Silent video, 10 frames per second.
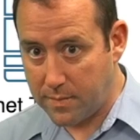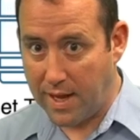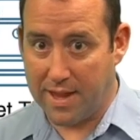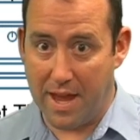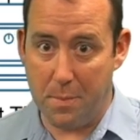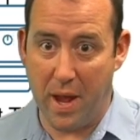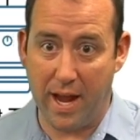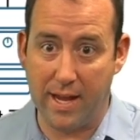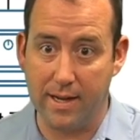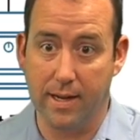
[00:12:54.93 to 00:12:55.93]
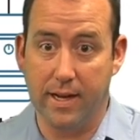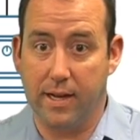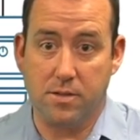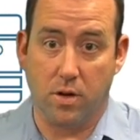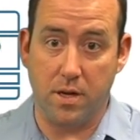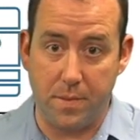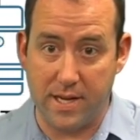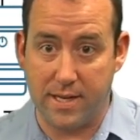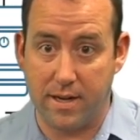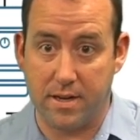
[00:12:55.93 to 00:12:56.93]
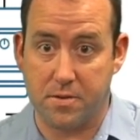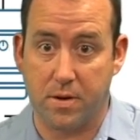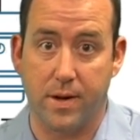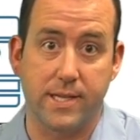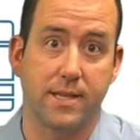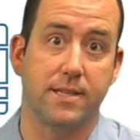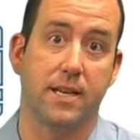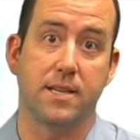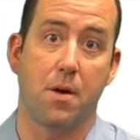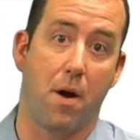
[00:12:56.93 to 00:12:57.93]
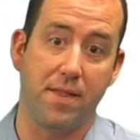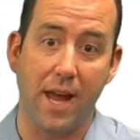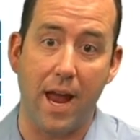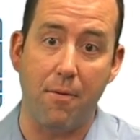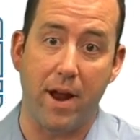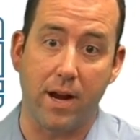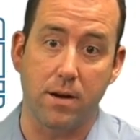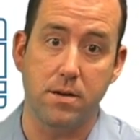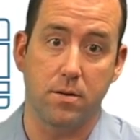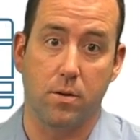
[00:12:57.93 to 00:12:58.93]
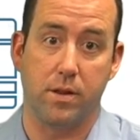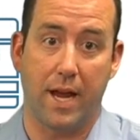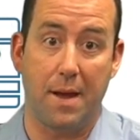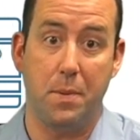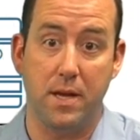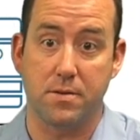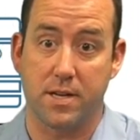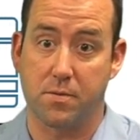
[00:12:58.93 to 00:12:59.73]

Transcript: And that packet is going to be a DNS request that says, I want the A record, or the IP address